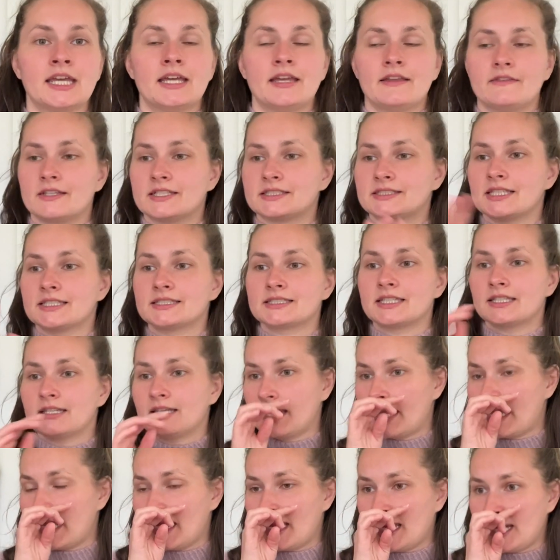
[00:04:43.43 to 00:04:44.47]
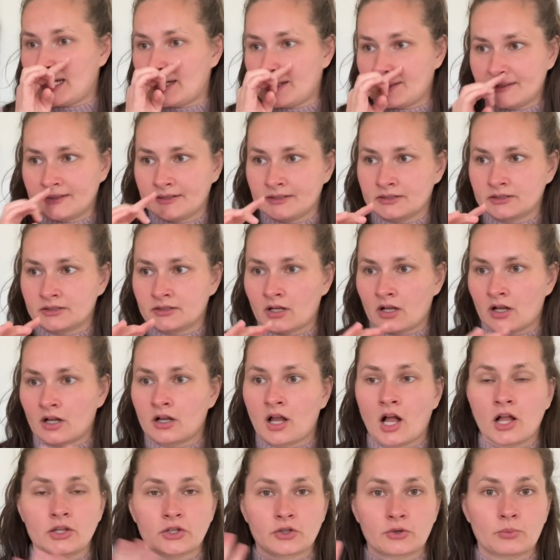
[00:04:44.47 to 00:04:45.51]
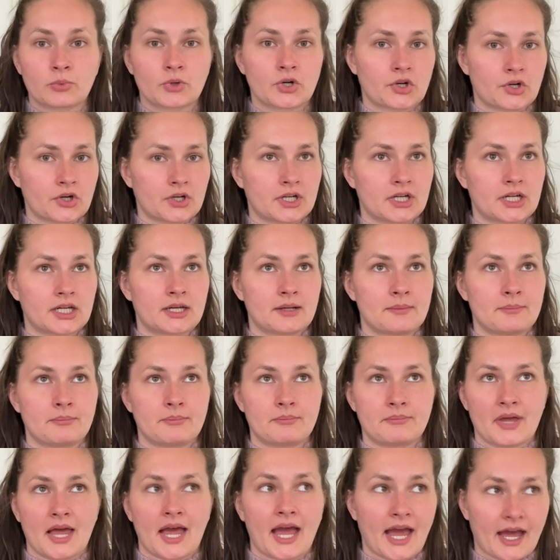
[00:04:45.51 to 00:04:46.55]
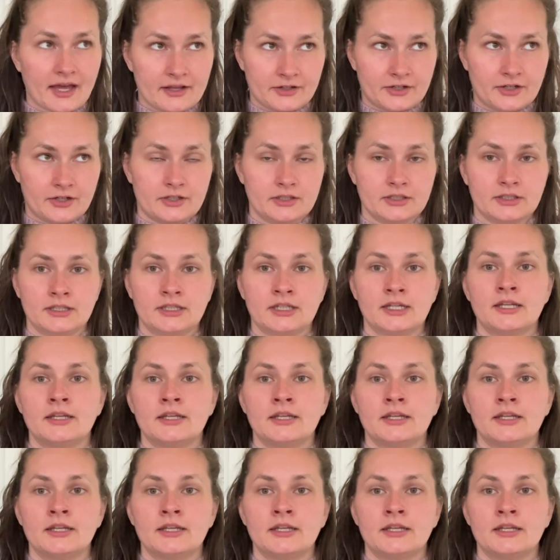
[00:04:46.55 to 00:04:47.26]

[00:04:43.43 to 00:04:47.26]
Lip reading: This isn't a color work pattern.